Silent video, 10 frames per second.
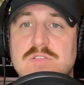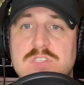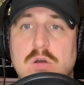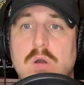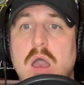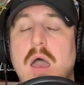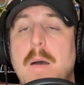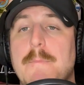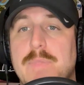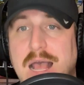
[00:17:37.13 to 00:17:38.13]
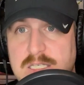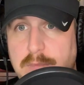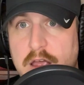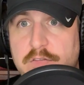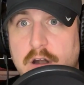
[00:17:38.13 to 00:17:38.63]
So that's
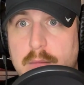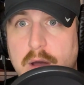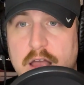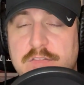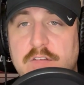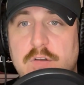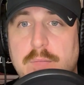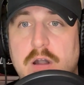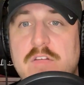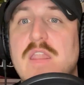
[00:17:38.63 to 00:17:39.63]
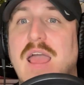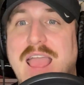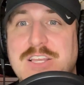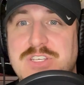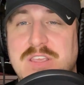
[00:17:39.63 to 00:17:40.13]
by far my favorite part of it, and I
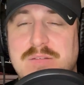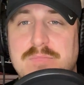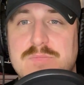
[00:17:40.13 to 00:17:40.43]
actually